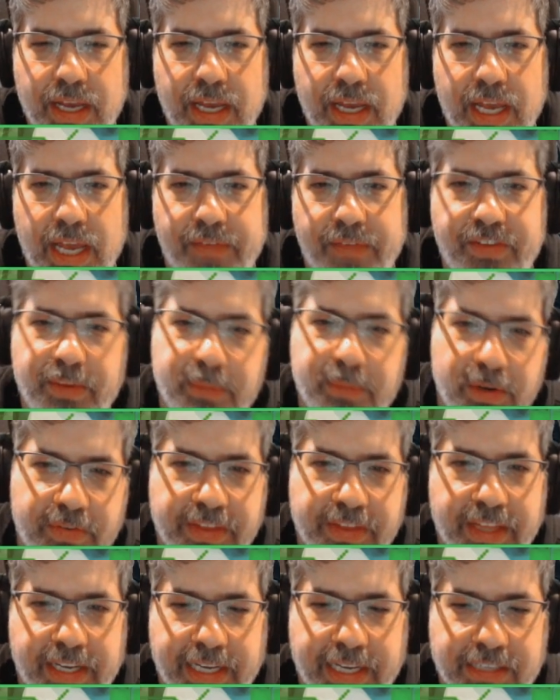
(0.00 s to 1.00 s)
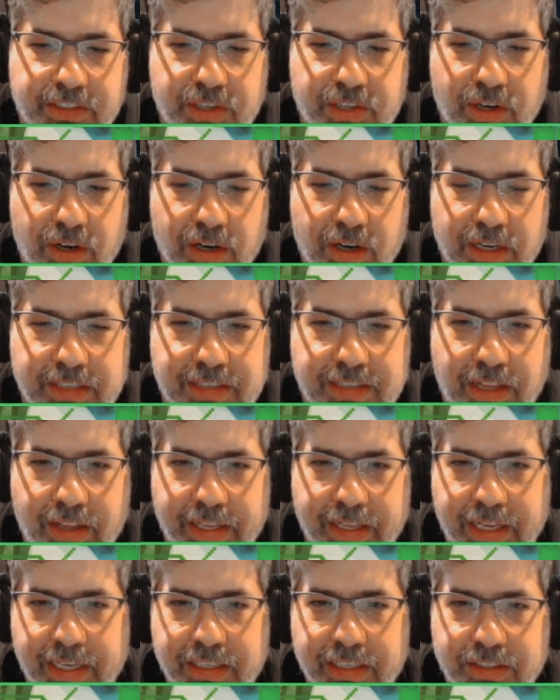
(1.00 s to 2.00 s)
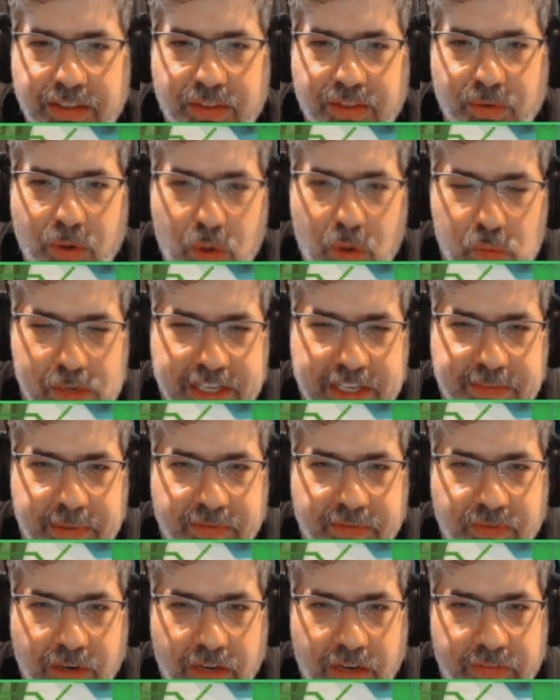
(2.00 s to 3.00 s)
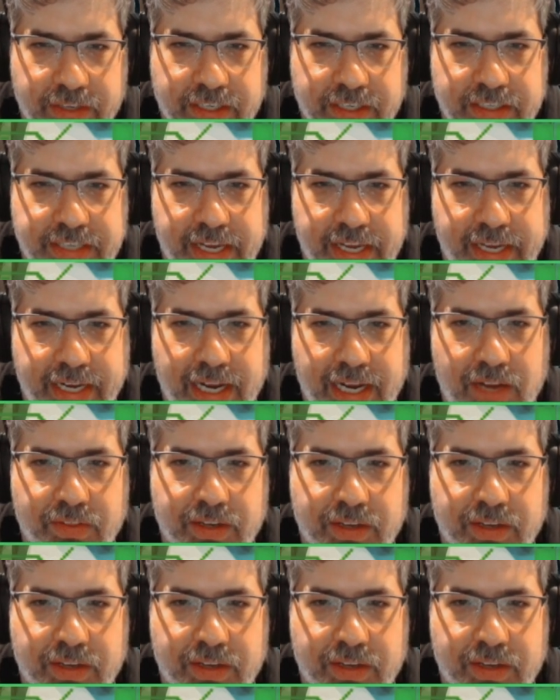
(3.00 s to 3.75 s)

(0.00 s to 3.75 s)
If you move it the next turn, it's not like they can just throw a Wisp in front of it to take it out.